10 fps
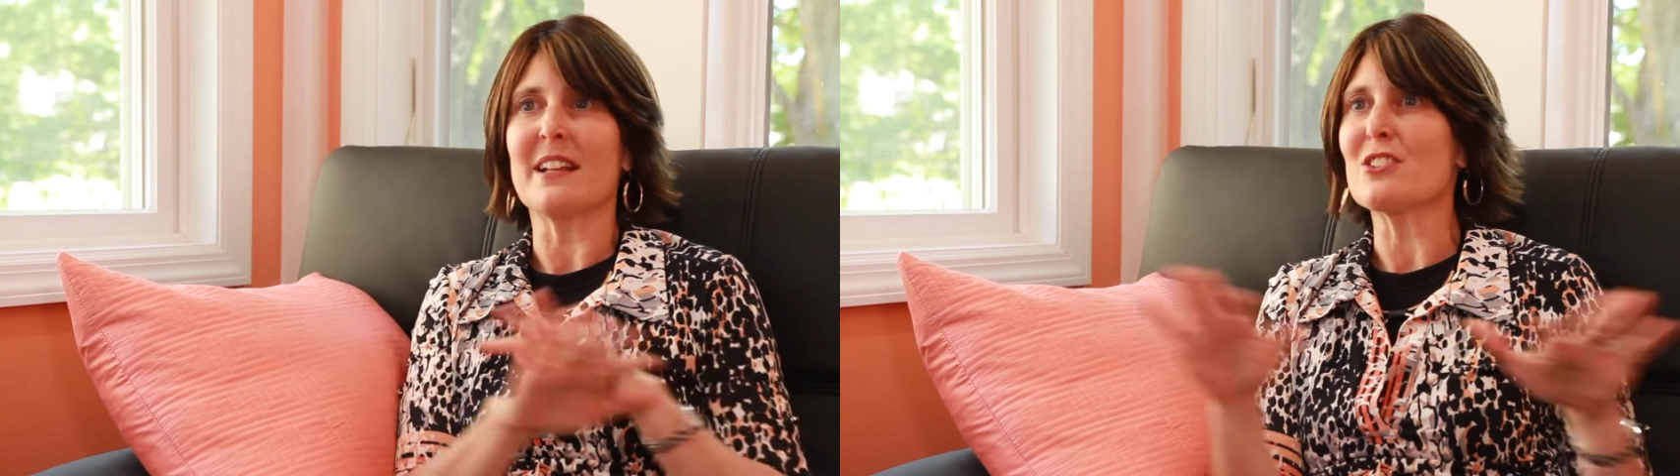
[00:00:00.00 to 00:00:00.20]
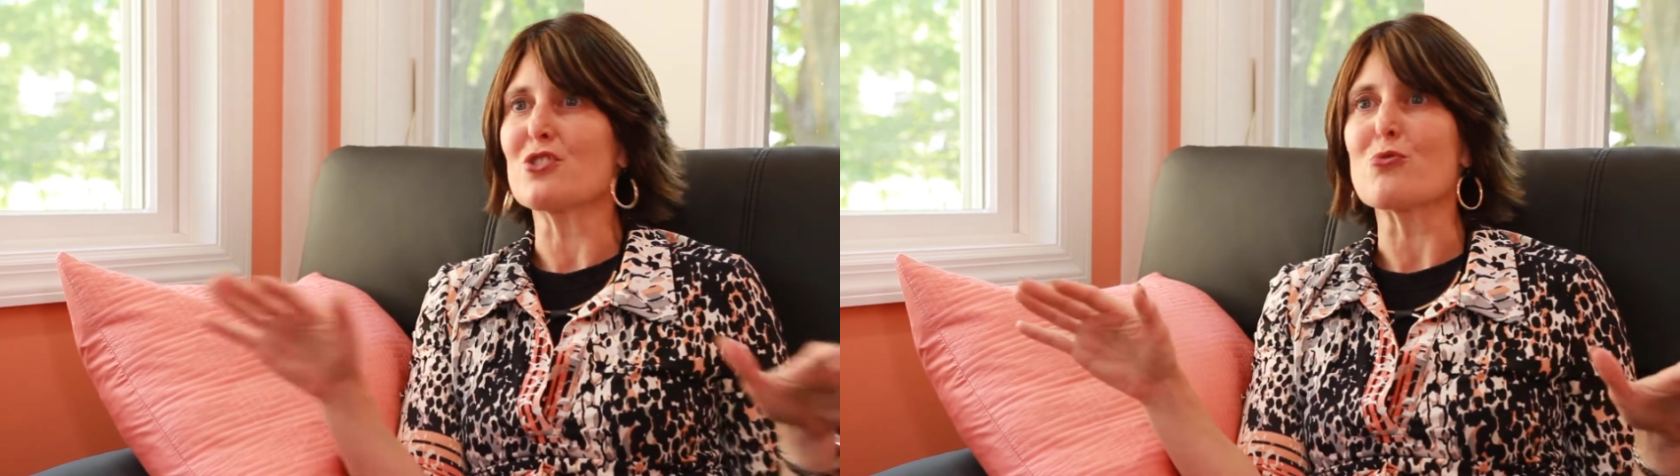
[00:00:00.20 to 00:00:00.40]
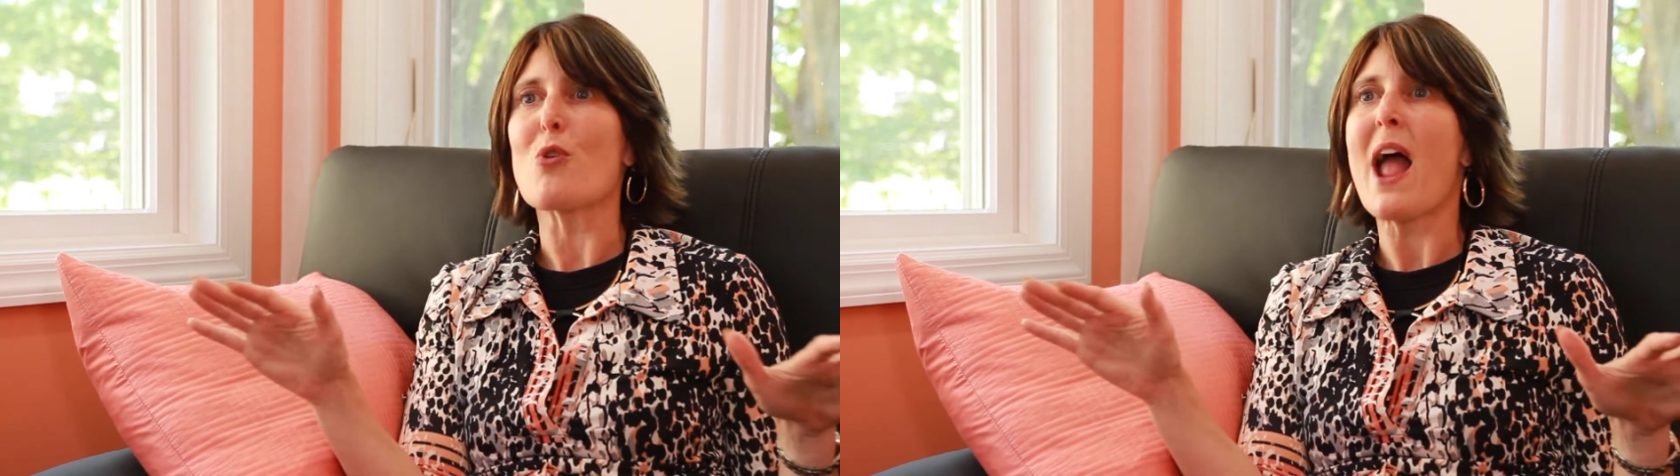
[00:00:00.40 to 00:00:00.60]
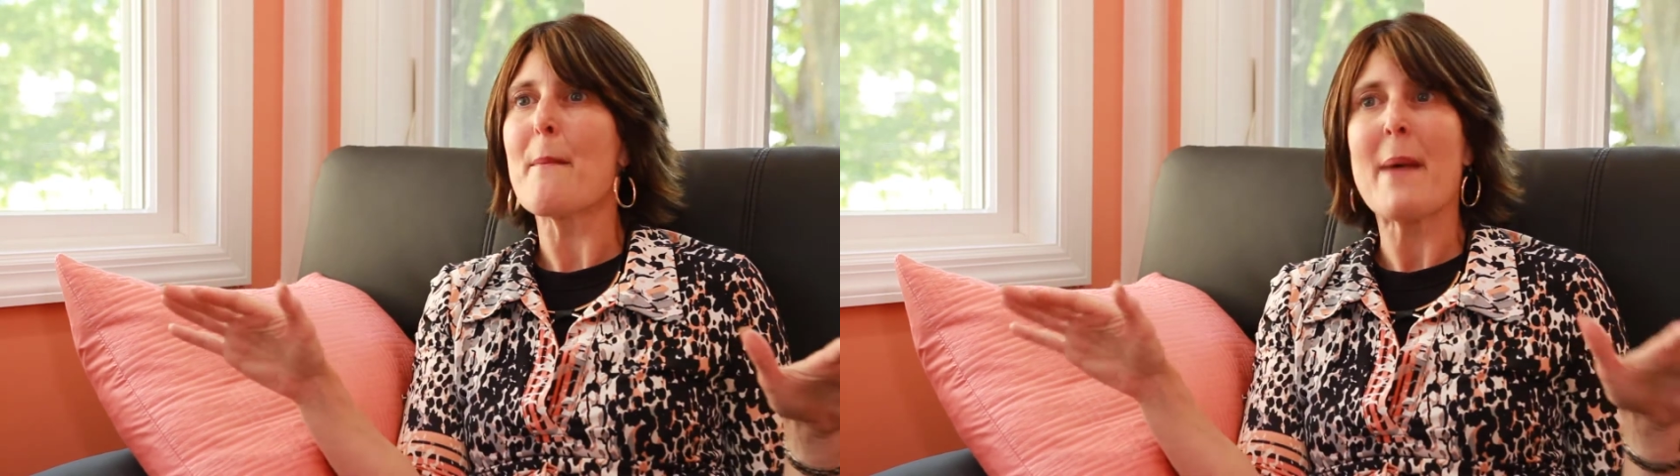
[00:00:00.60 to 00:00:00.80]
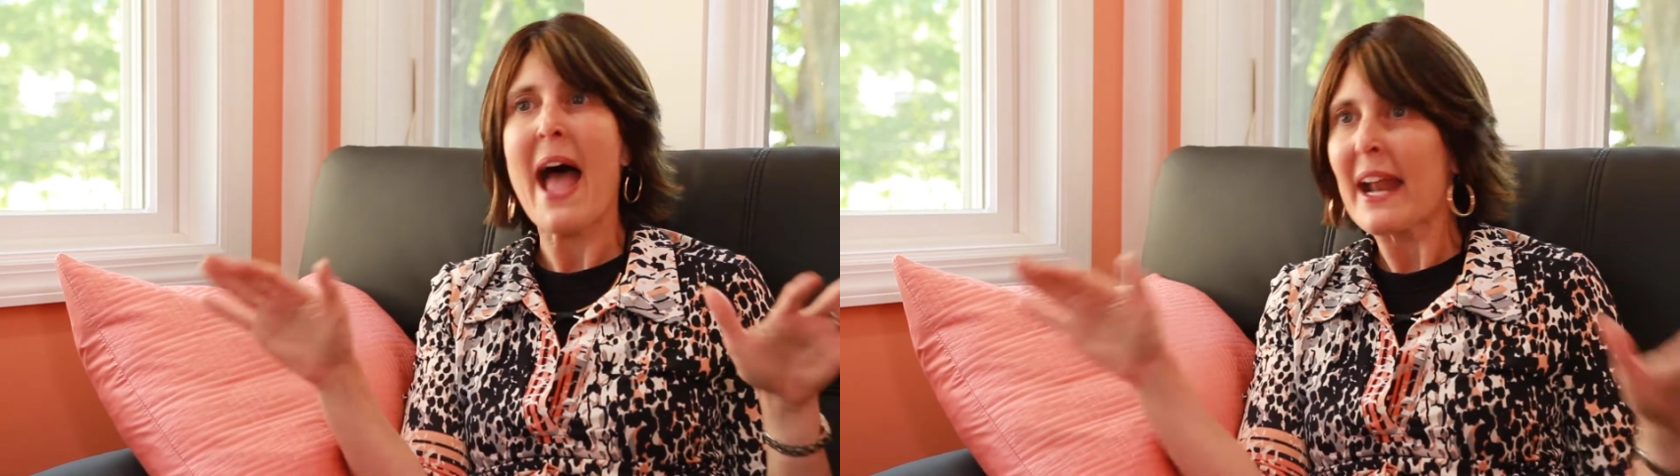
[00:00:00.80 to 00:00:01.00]
like,
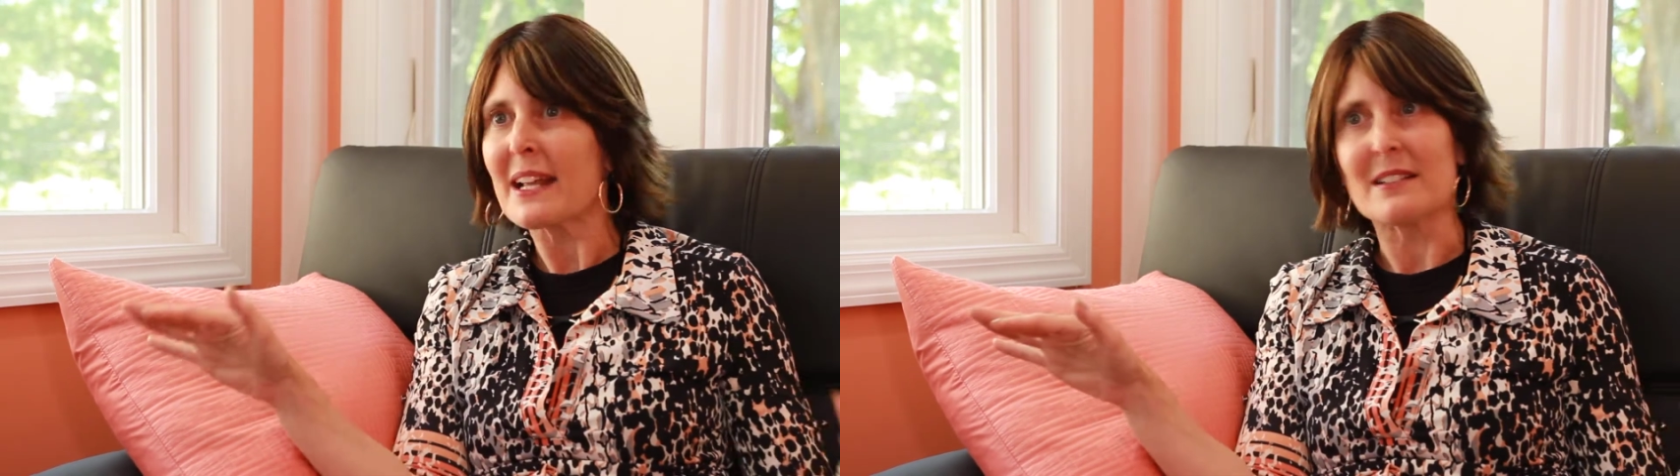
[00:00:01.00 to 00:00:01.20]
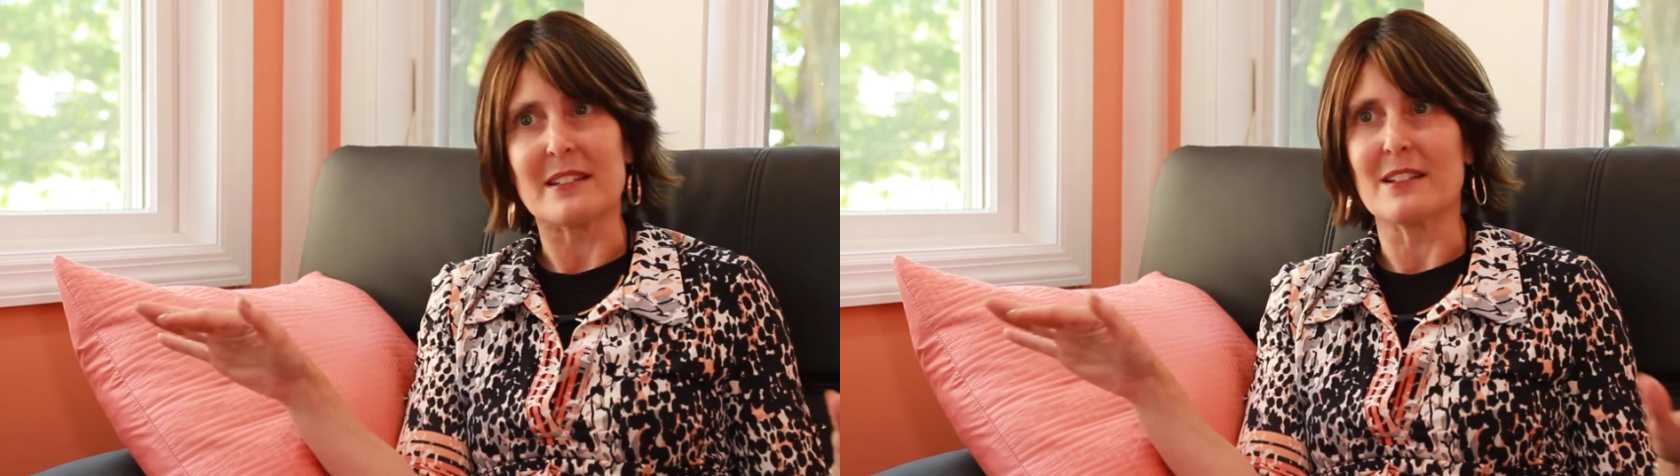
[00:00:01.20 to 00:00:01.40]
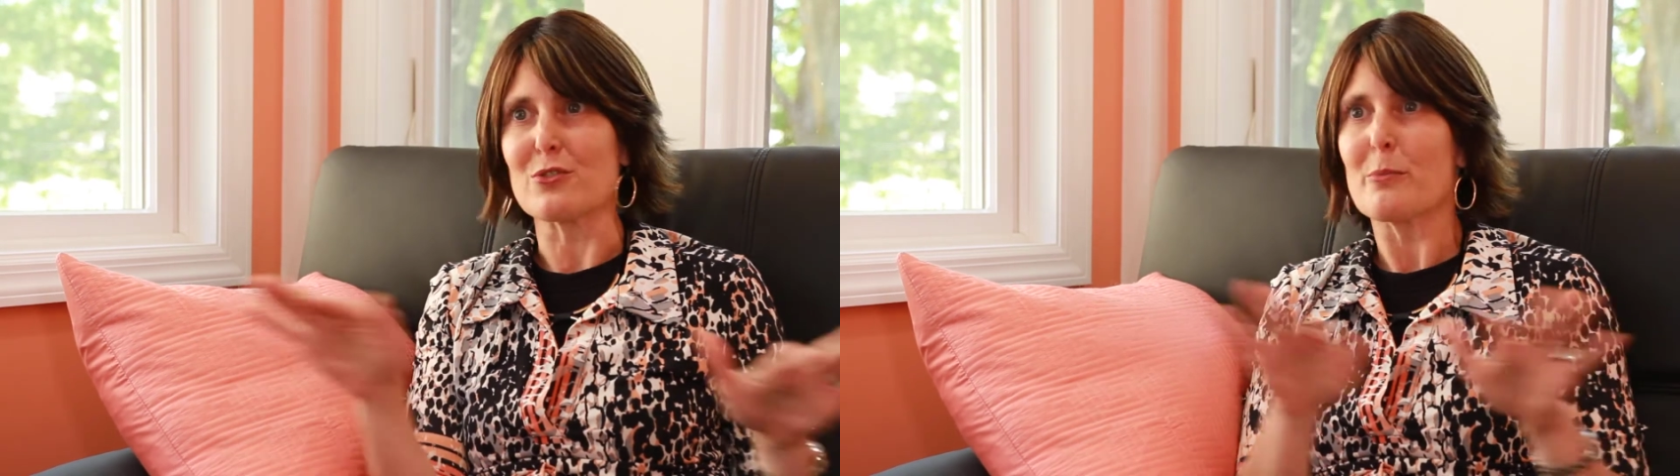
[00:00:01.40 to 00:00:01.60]
drastically